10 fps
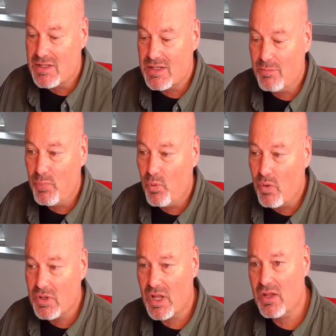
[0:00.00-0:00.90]

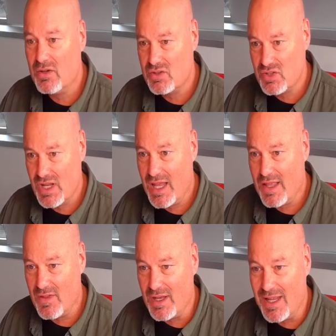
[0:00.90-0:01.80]
important to
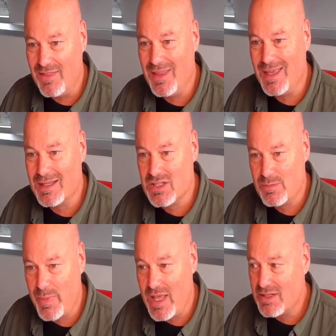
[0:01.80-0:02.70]
understand that in the
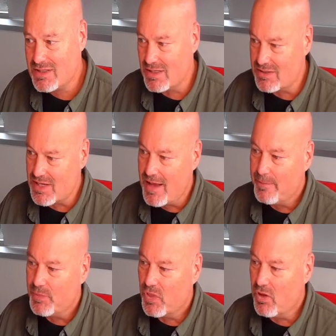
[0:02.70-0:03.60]
expenses,
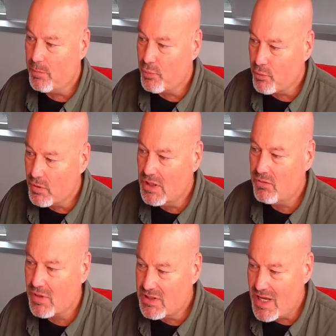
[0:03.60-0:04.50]
the
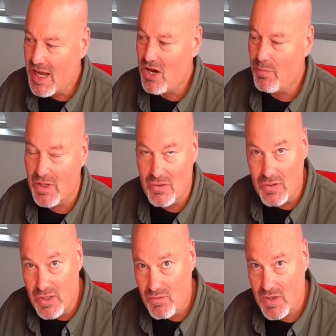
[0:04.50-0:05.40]
pre-retirement
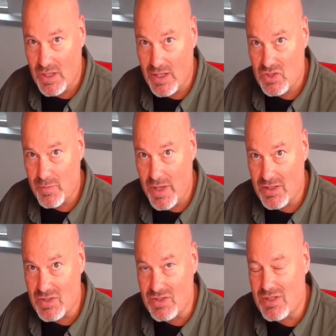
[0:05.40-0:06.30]
living
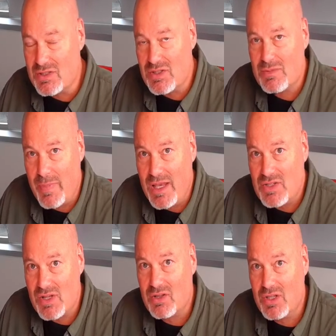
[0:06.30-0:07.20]
expenses, this is
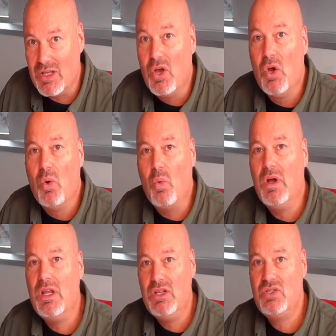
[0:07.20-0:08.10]
basically
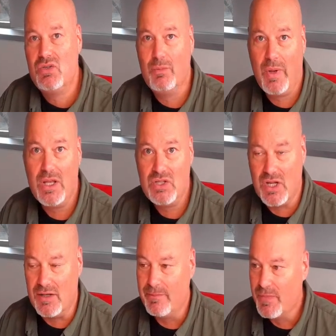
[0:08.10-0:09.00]
what is your
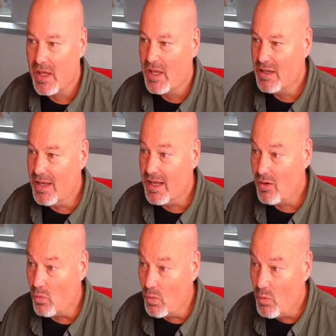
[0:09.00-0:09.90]
budget. Now,
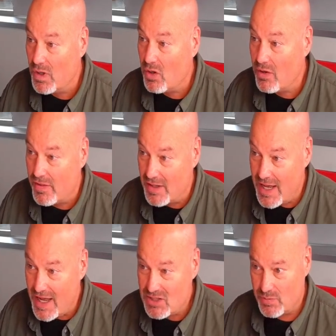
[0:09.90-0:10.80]
when we go to the
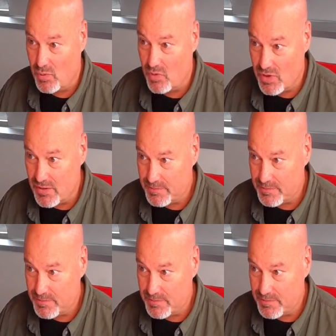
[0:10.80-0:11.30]
dashboard